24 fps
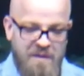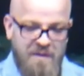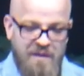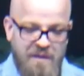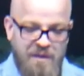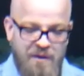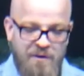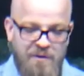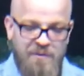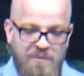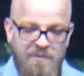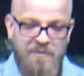
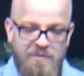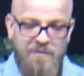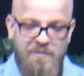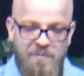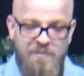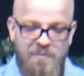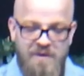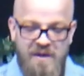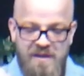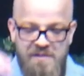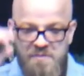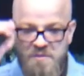You know,
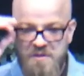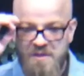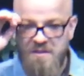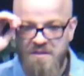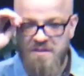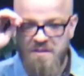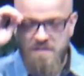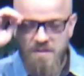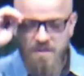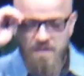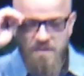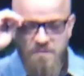when I
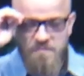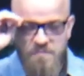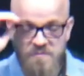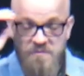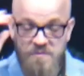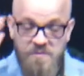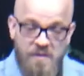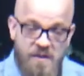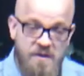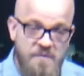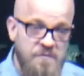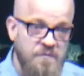think of
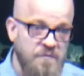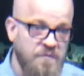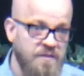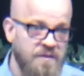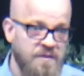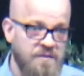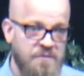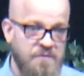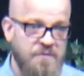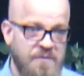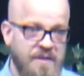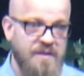
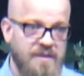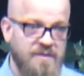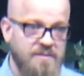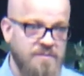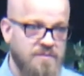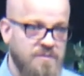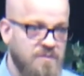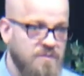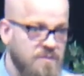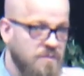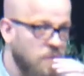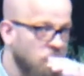lovely
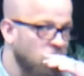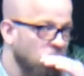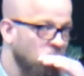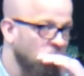things,